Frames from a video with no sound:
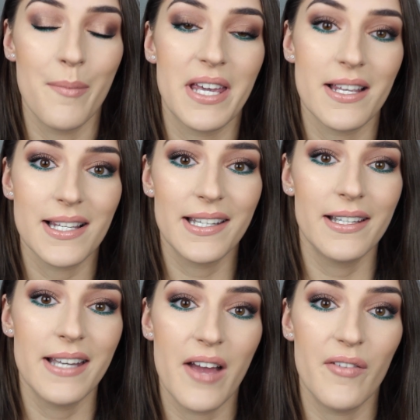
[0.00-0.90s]
And because I
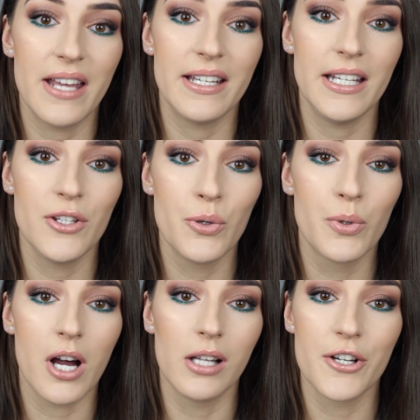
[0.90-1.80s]
didn't have any
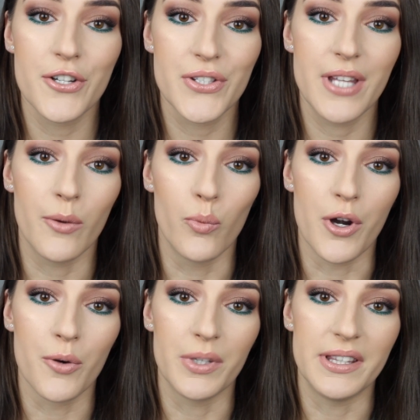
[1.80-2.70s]
new colors that
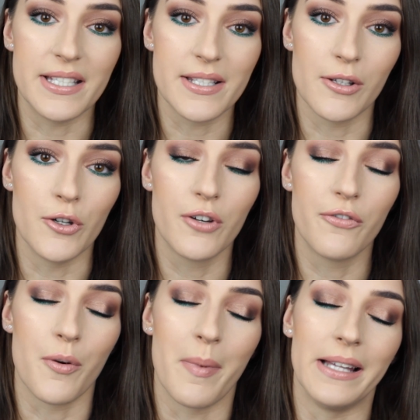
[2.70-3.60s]
work with this look
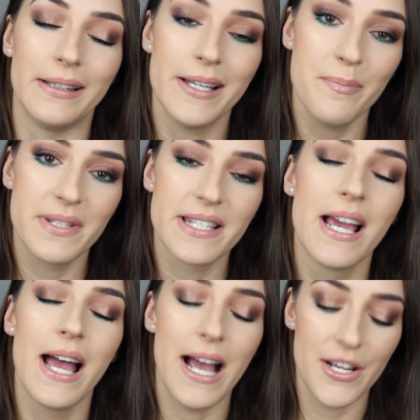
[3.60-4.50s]
for my lips,
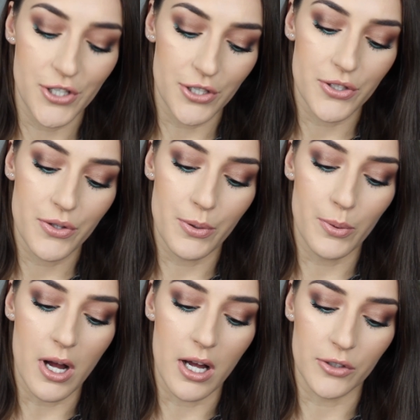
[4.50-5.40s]
I just
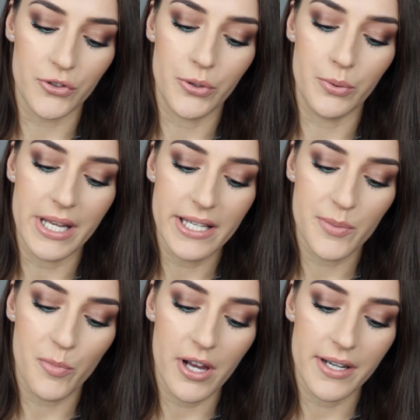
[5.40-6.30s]
threw on two
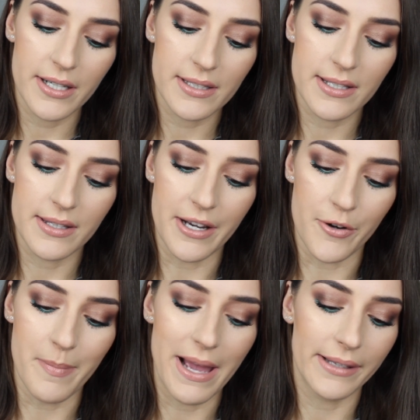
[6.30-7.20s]
NYX products,
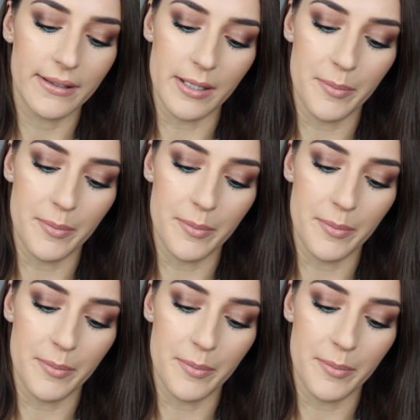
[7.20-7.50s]
their matte